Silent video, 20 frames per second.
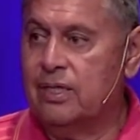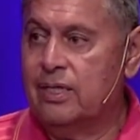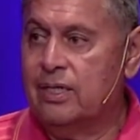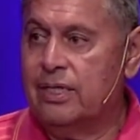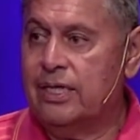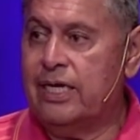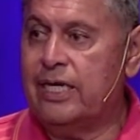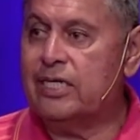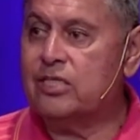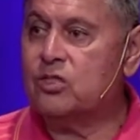
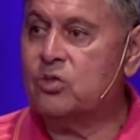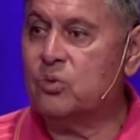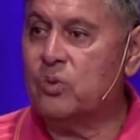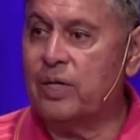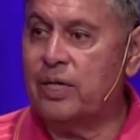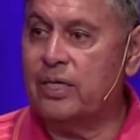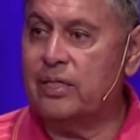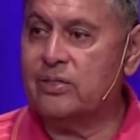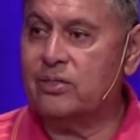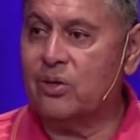His
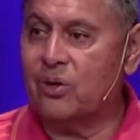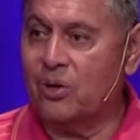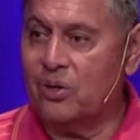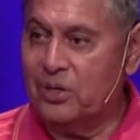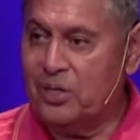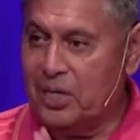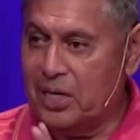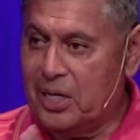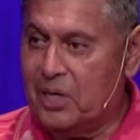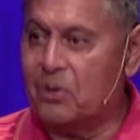ways are
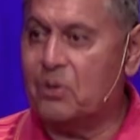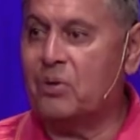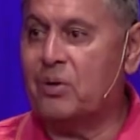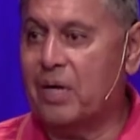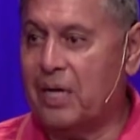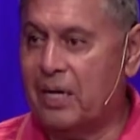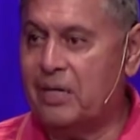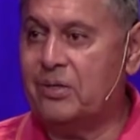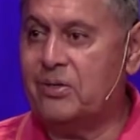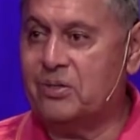narrow,
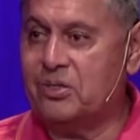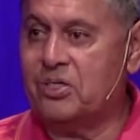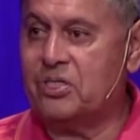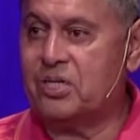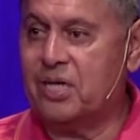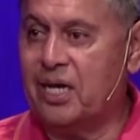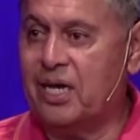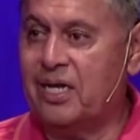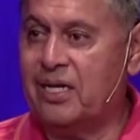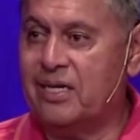I
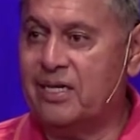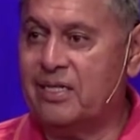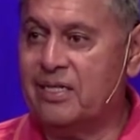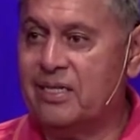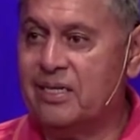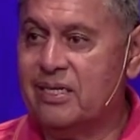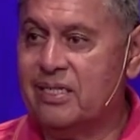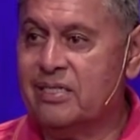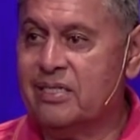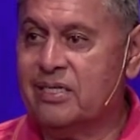understand.
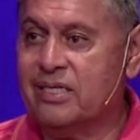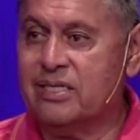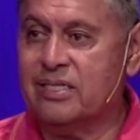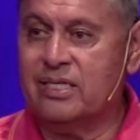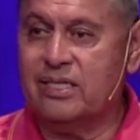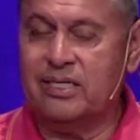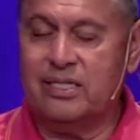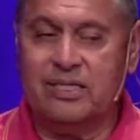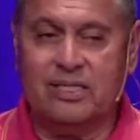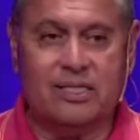
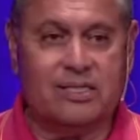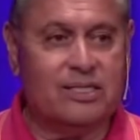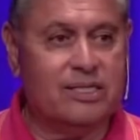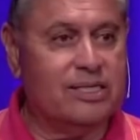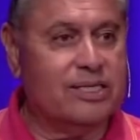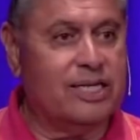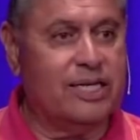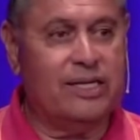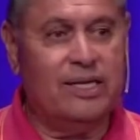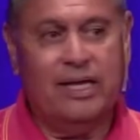He
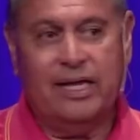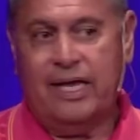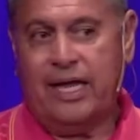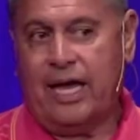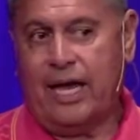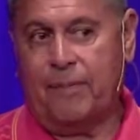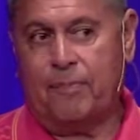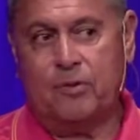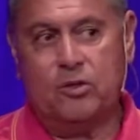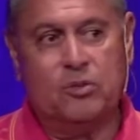doesn't
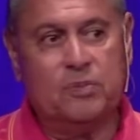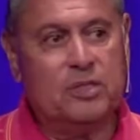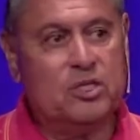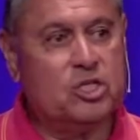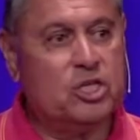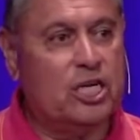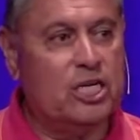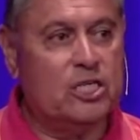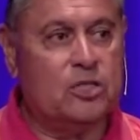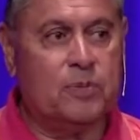happen to be
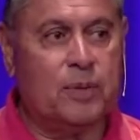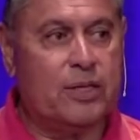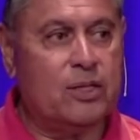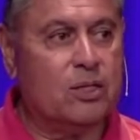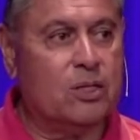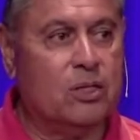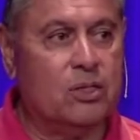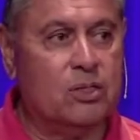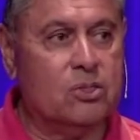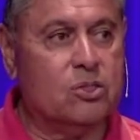changed by the
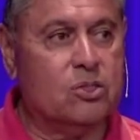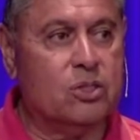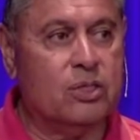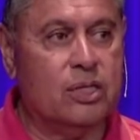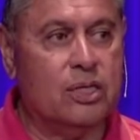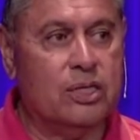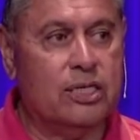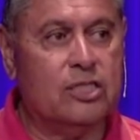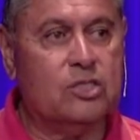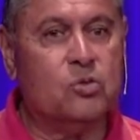
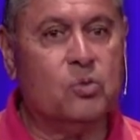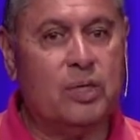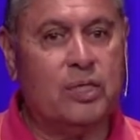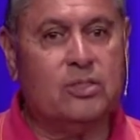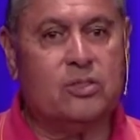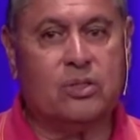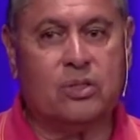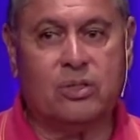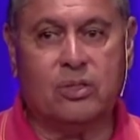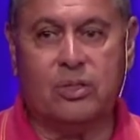culture. His
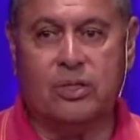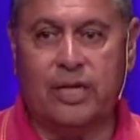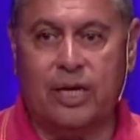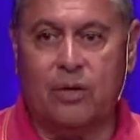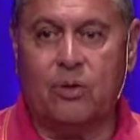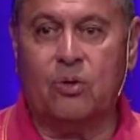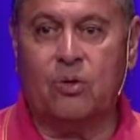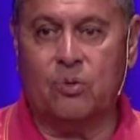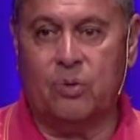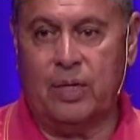ways are the
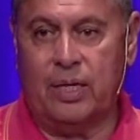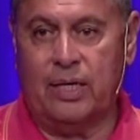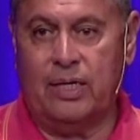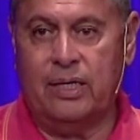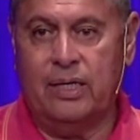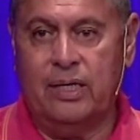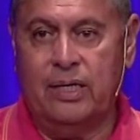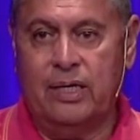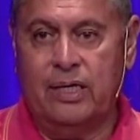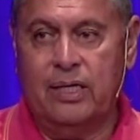narrow way,
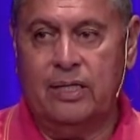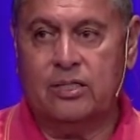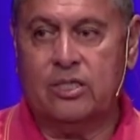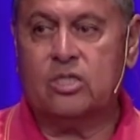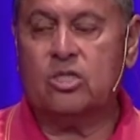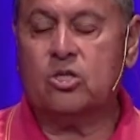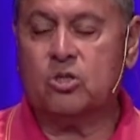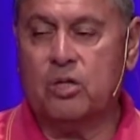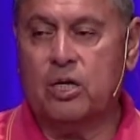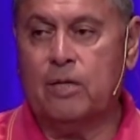the
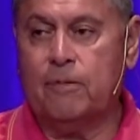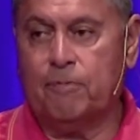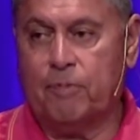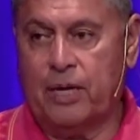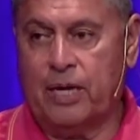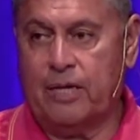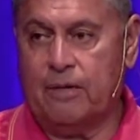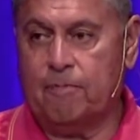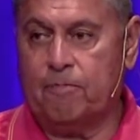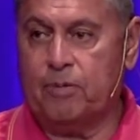straight
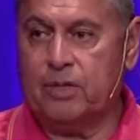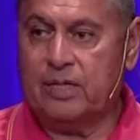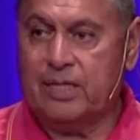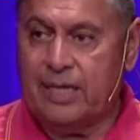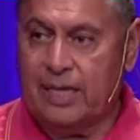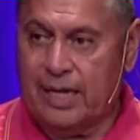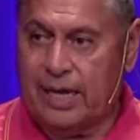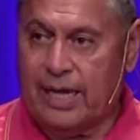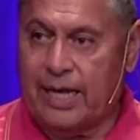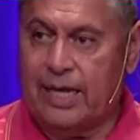path, but
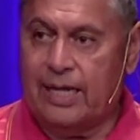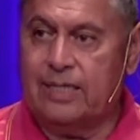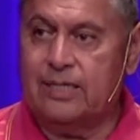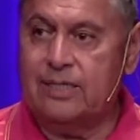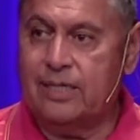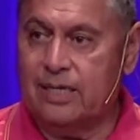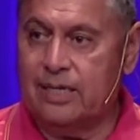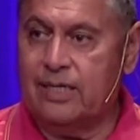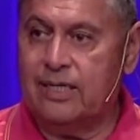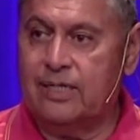the end
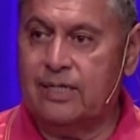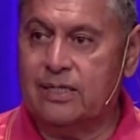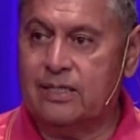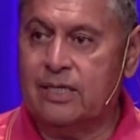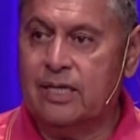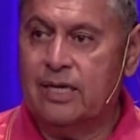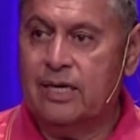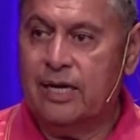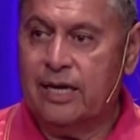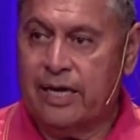is
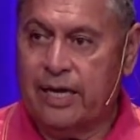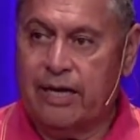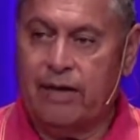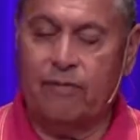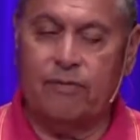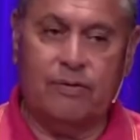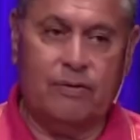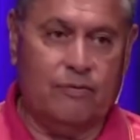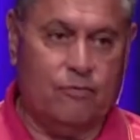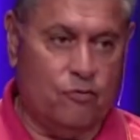
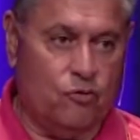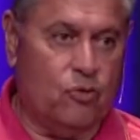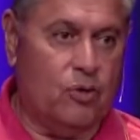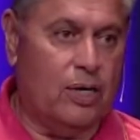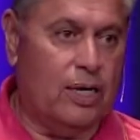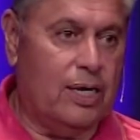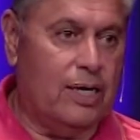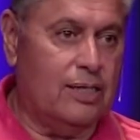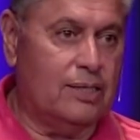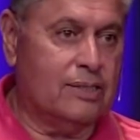heaven for
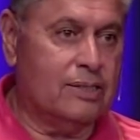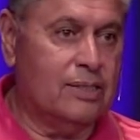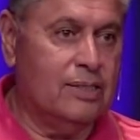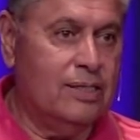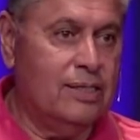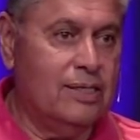us.